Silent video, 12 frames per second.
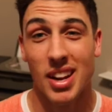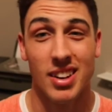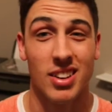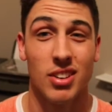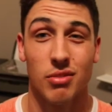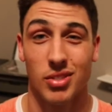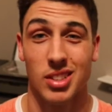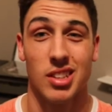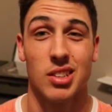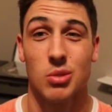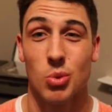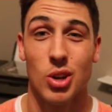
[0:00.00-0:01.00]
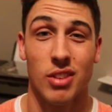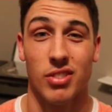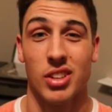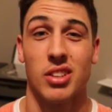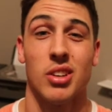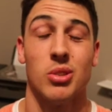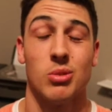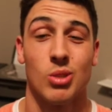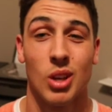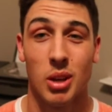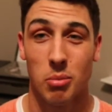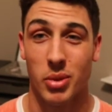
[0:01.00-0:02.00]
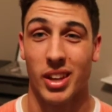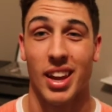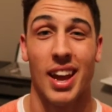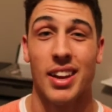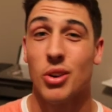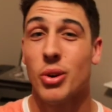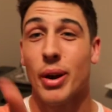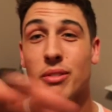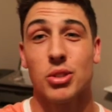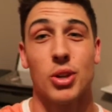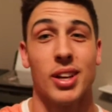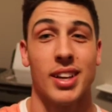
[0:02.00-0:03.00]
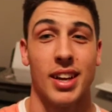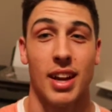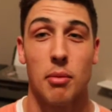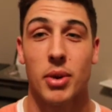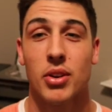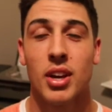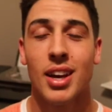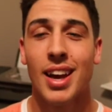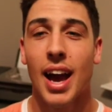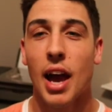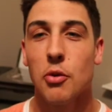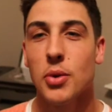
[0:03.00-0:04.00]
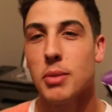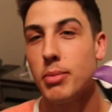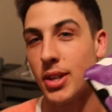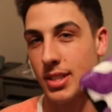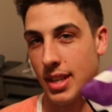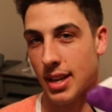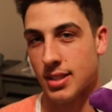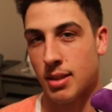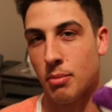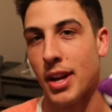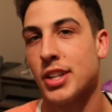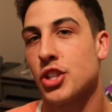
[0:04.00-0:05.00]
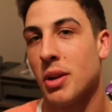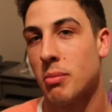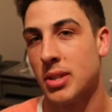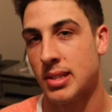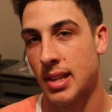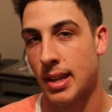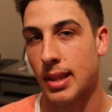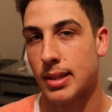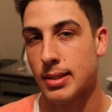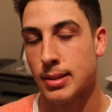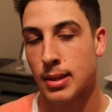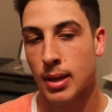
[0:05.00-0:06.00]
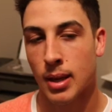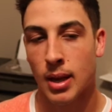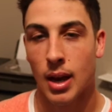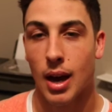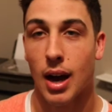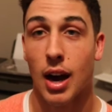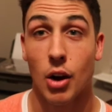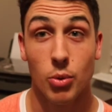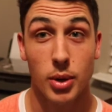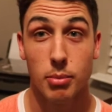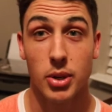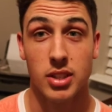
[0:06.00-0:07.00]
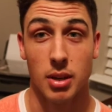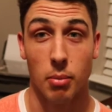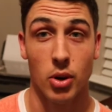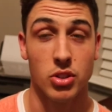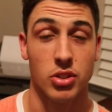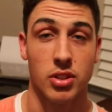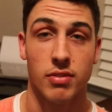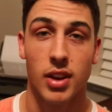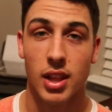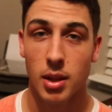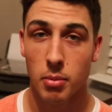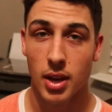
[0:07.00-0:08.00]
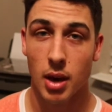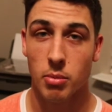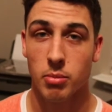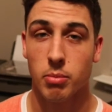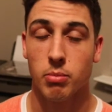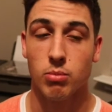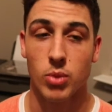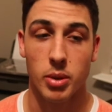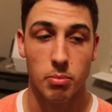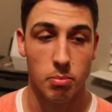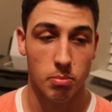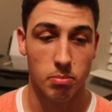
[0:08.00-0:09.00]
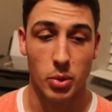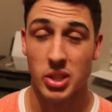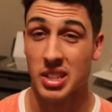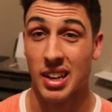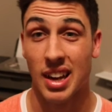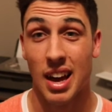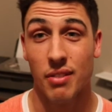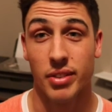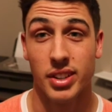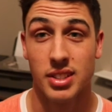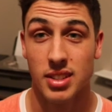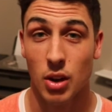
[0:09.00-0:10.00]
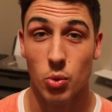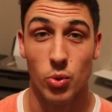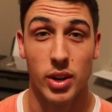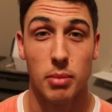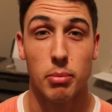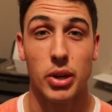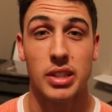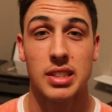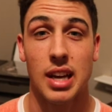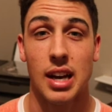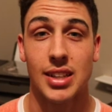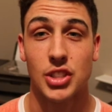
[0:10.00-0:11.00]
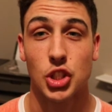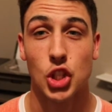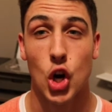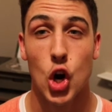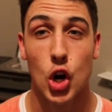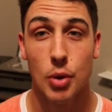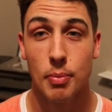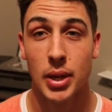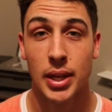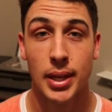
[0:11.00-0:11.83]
on here if it does work. If it don't, be like, hey, don't ever try it again. I read books, guys. I'm not ashamed to say this. I'll read books on personal development. I'll read books on confidence. I'll read books on charm.